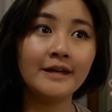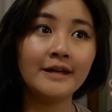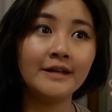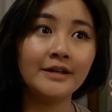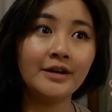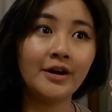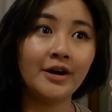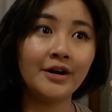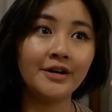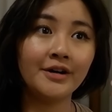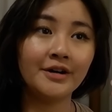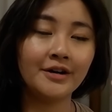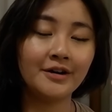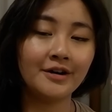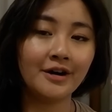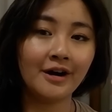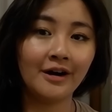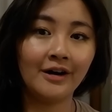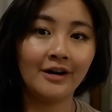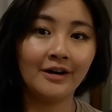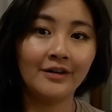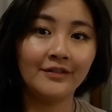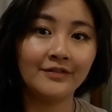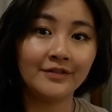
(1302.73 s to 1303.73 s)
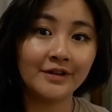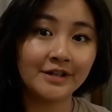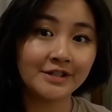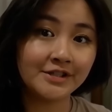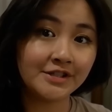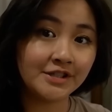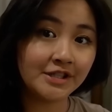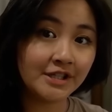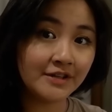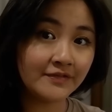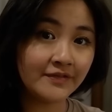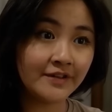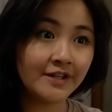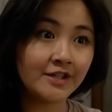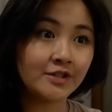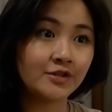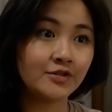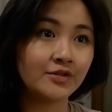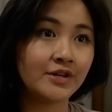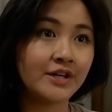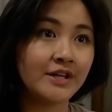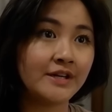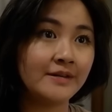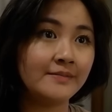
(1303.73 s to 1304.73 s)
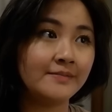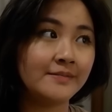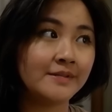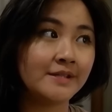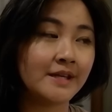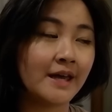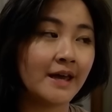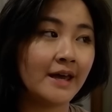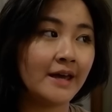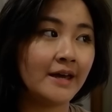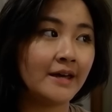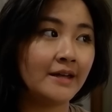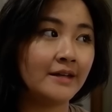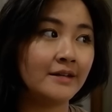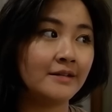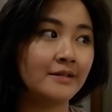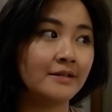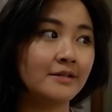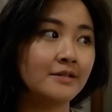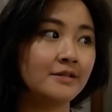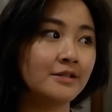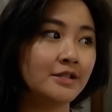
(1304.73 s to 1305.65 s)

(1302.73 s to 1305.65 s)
in honor of achieving dreams and